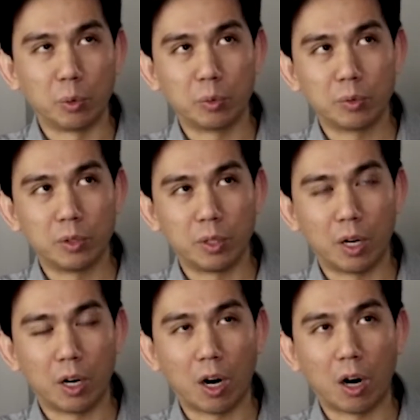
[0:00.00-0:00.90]

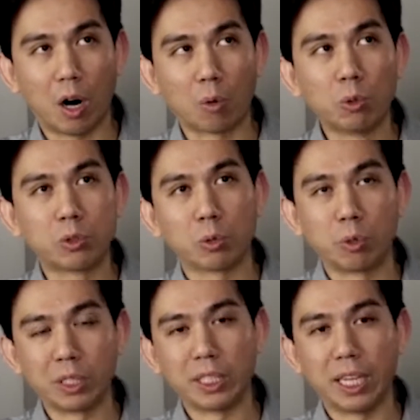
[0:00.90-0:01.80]
our roots are
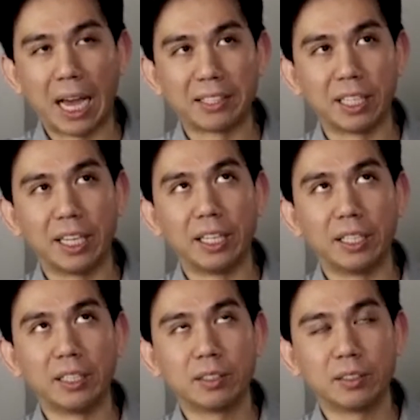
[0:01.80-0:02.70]
really as a
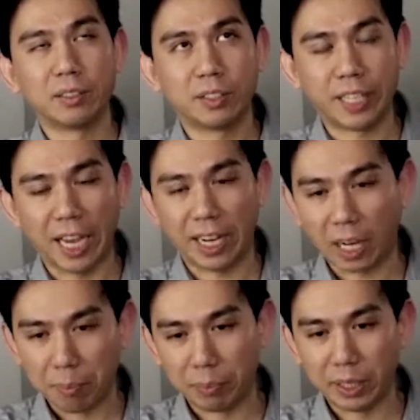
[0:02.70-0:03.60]
tech
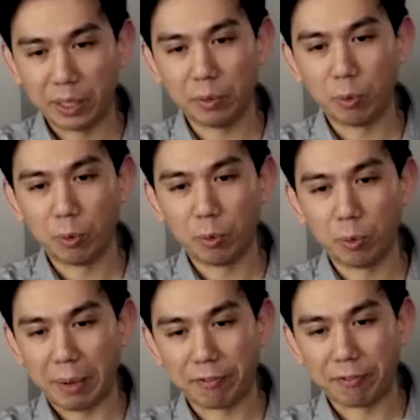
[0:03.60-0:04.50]
company with
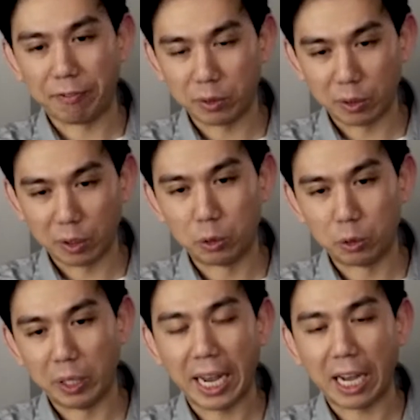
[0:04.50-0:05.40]
who do
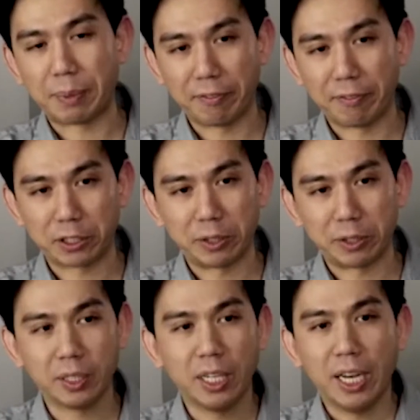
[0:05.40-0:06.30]
in-house manufacturing,
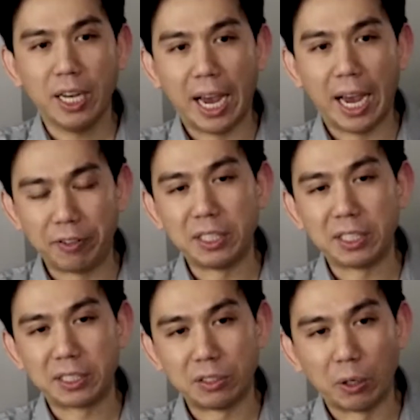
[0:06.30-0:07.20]
and
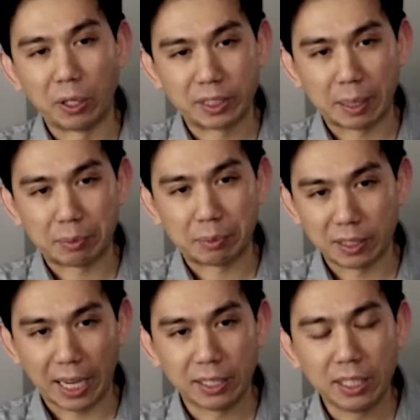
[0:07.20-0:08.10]
Fiilex is no exception to
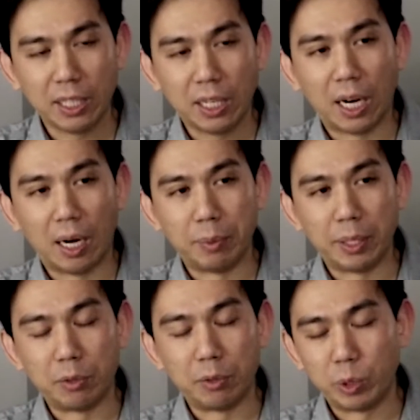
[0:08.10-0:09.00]
that.
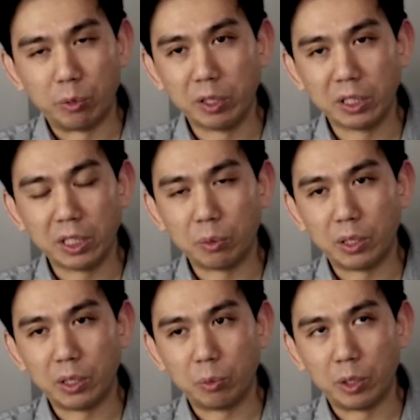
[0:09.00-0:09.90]

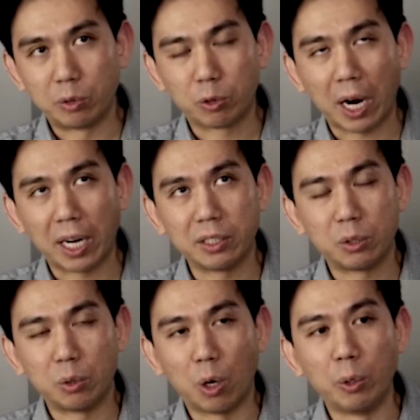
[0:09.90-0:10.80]
We try
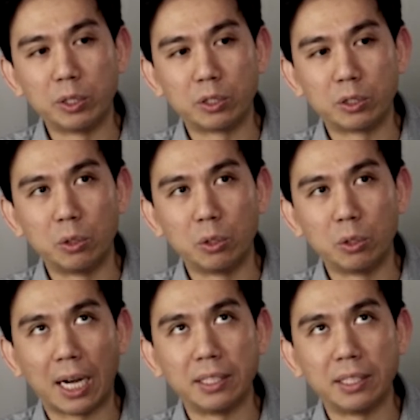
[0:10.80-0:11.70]
to always
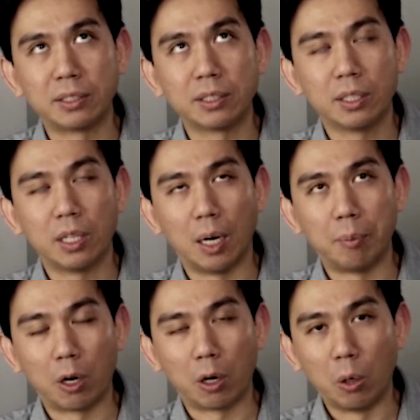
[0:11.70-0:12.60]
utilize
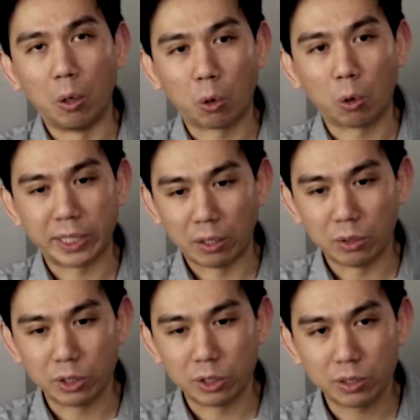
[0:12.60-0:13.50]
our own core
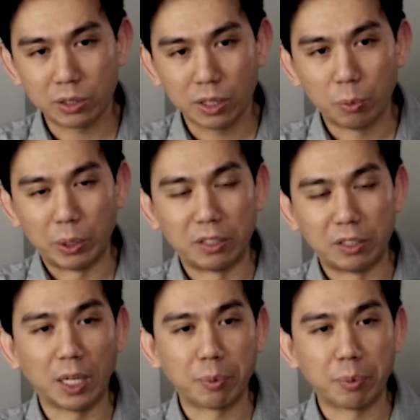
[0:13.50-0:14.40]
technologies. We
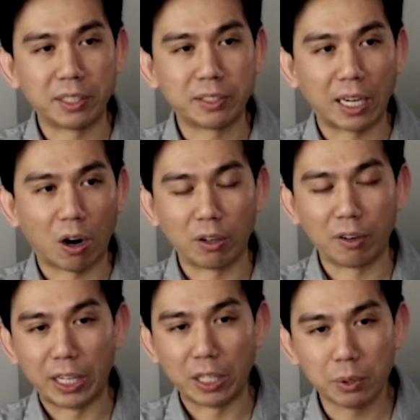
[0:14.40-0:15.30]
develop things that aren't
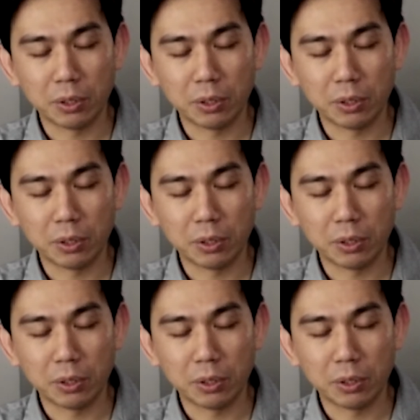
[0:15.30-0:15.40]
available.